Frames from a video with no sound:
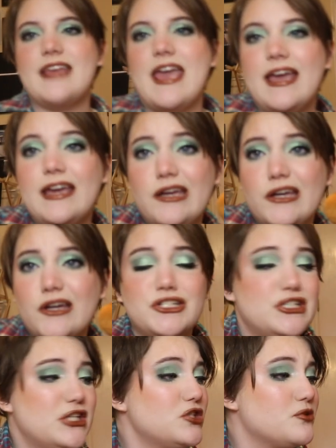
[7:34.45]
a
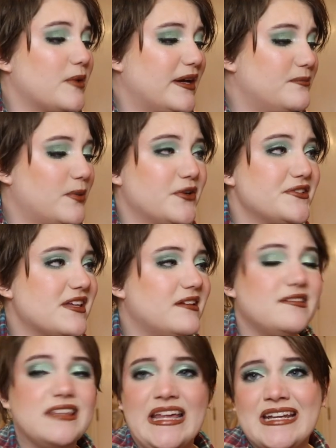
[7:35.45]
gingerbread person
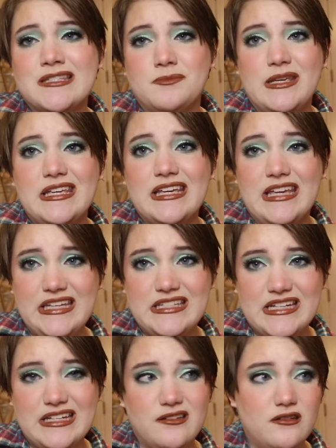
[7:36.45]
that is being
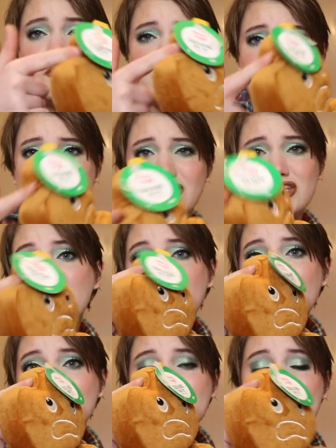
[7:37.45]
eaten. There's a little chunk
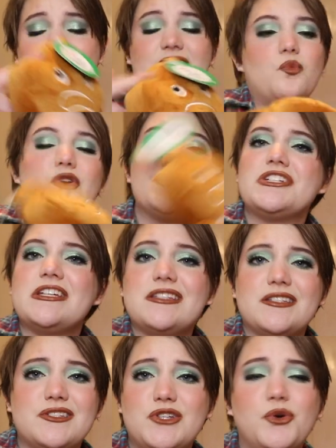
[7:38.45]
out of its head, which
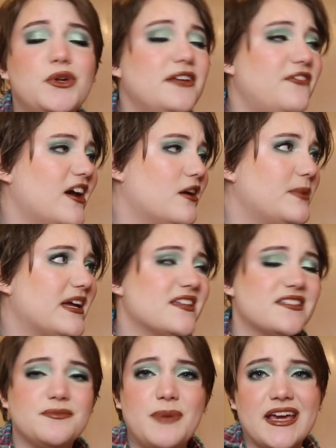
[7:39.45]
is totally fair
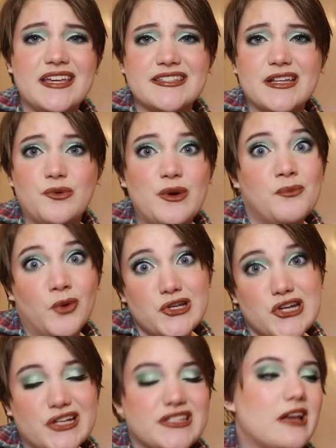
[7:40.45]
because Peggy's gonna rip more
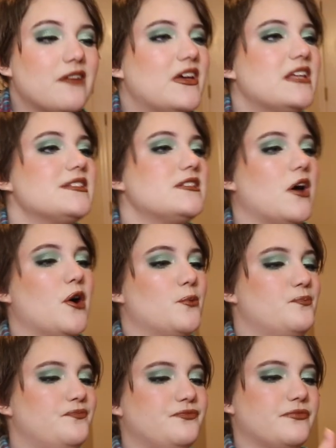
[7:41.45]
chunks out of it. So
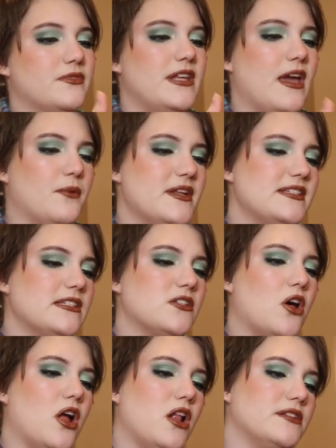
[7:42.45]
yeah, what is this
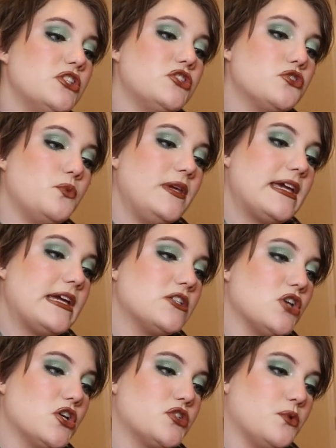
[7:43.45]
called? Squeaking
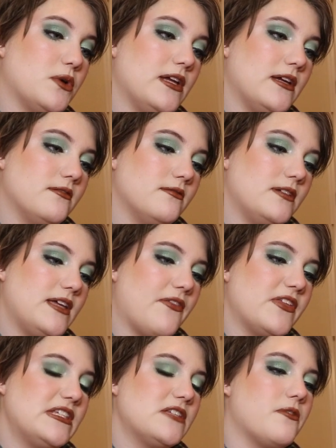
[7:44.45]
Dog Toy. Yeah,
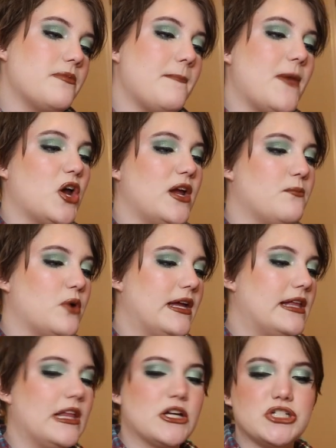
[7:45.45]
this is from the and Bright
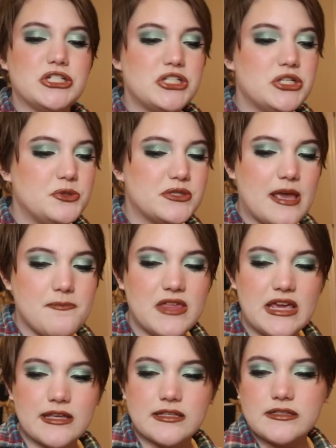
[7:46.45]
collection too. Same
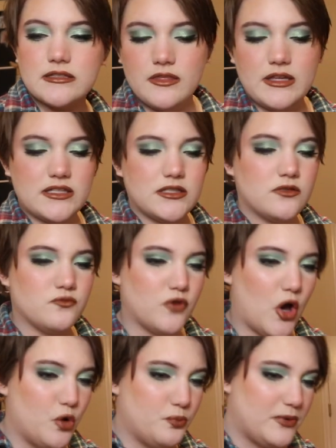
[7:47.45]
thing as this
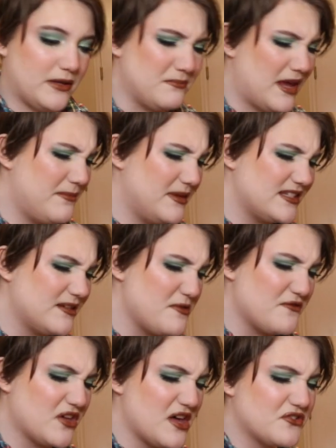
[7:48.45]
rope and maybe some
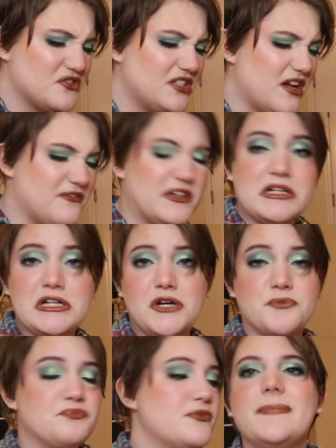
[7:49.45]
of the other stuff. I don't
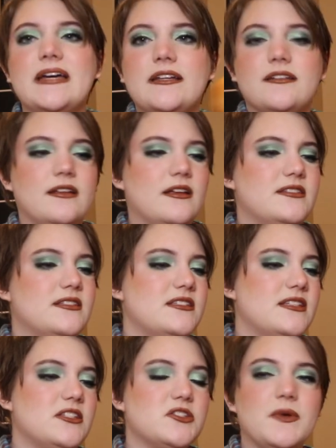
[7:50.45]
know. But does
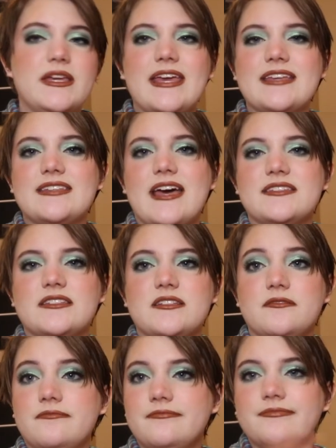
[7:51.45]
this squeak? Yes, it has this
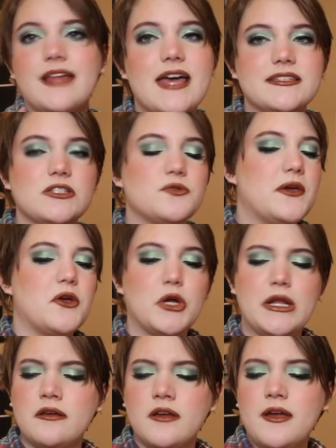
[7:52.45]
has a squeaker
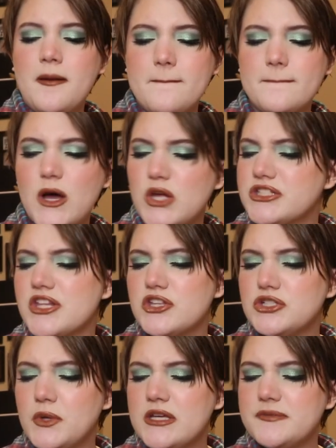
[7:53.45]
in it. Most of the
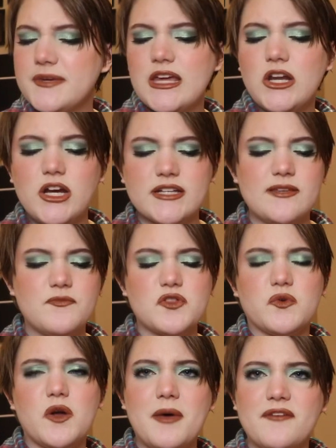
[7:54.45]
toys we get her, except for the
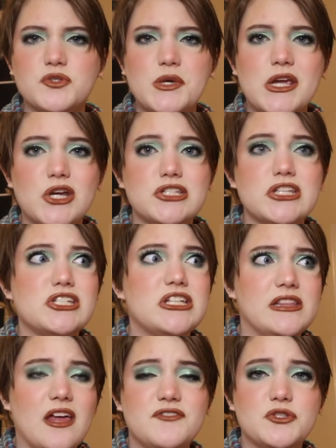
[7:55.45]
rope, have squeakers. She
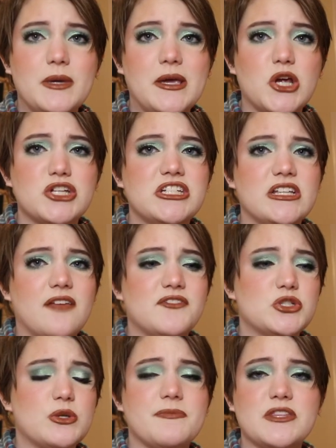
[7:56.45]
loves squeakers. She loves
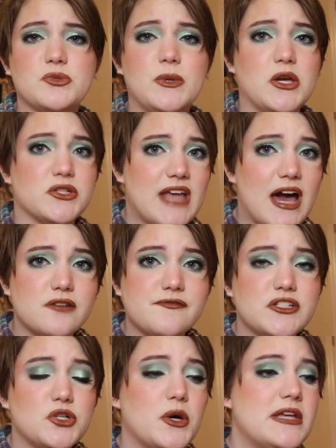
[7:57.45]
to rip the squeakers out of
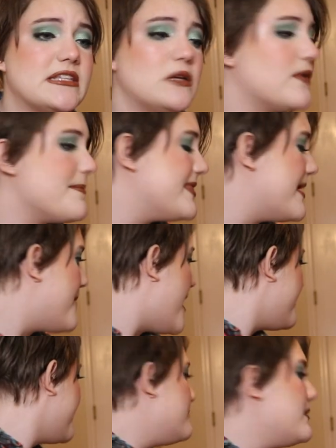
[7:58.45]
the toys and rip them
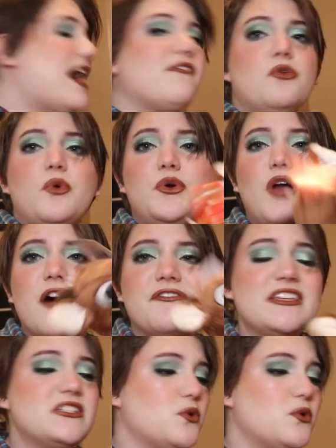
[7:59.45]
up. And we have a Rudolph. This